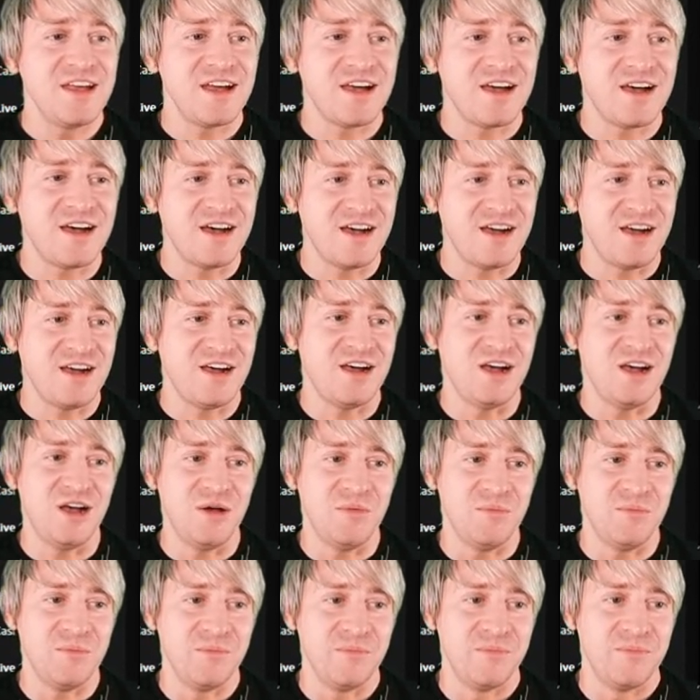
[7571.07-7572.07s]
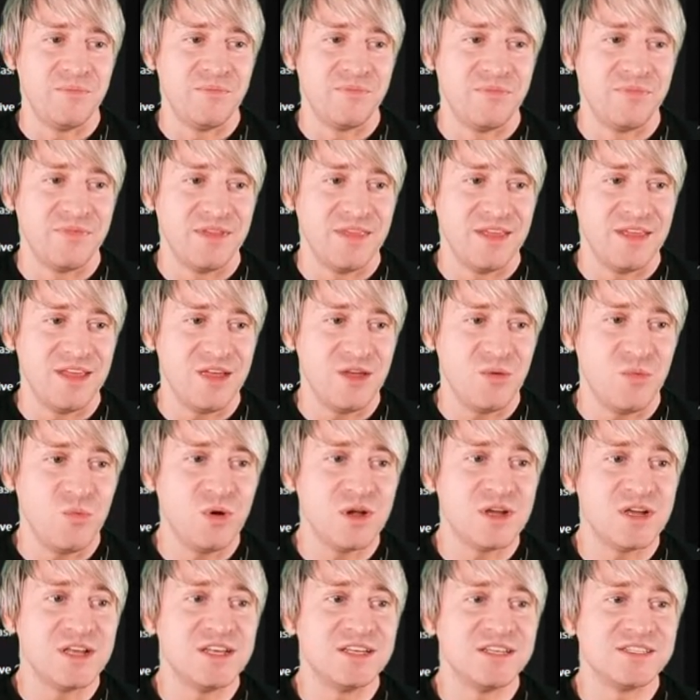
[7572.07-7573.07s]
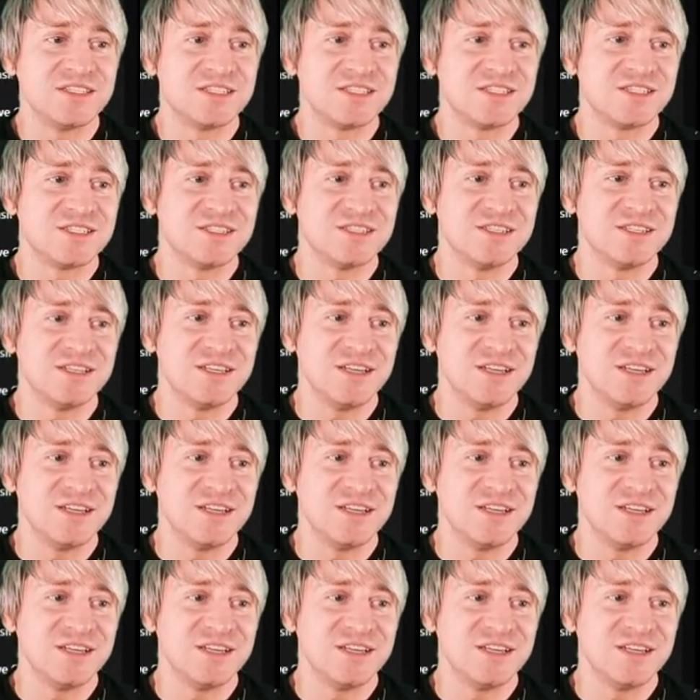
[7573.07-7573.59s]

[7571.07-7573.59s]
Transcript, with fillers: um, was